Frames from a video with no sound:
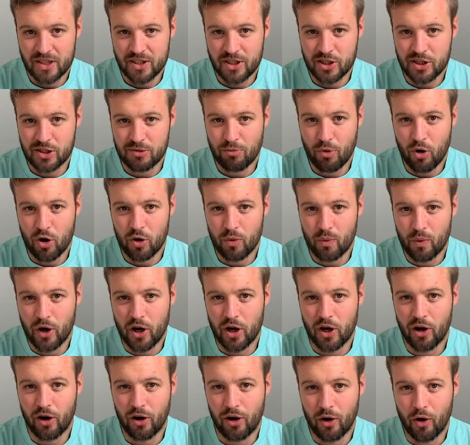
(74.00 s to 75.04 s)
So this morning we're
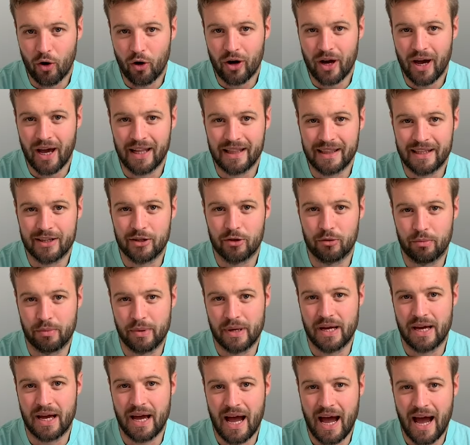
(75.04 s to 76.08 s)
going to look a little
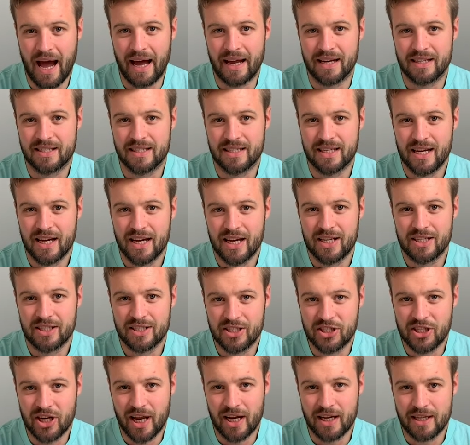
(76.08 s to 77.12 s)
bit at
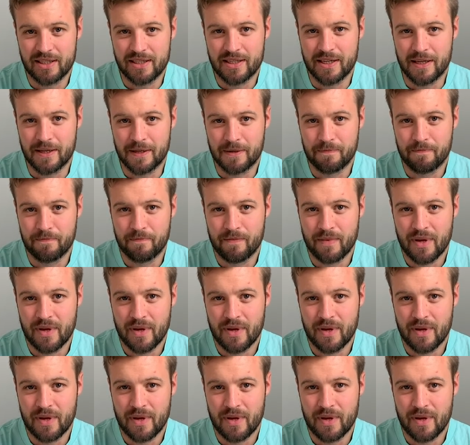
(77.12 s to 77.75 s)
jealousy.